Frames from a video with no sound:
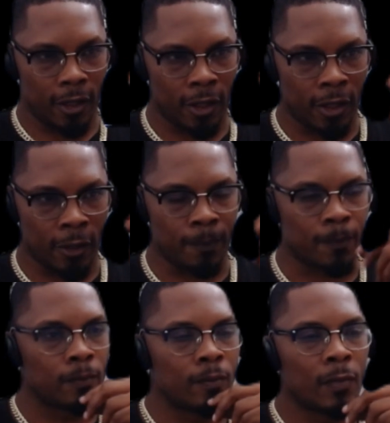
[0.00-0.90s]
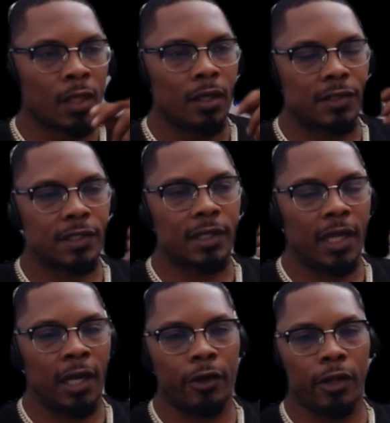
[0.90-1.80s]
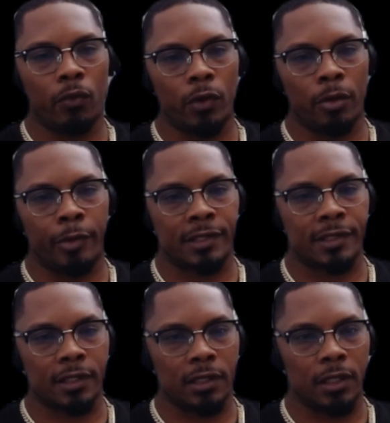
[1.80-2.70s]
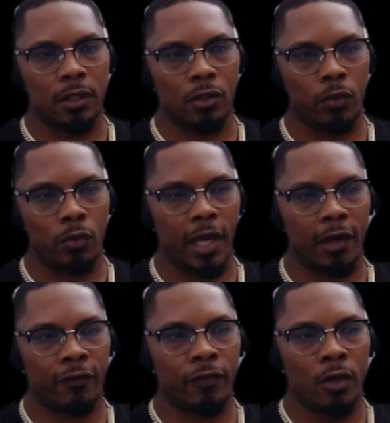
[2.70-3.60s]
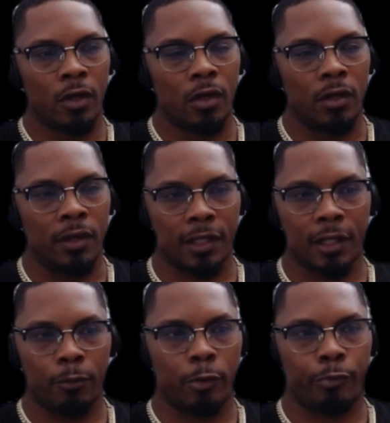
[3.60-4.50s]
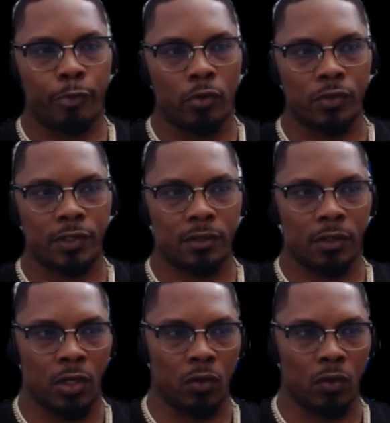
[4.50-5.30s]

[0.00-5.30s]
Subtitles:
an area where basically you have nothing but bulls,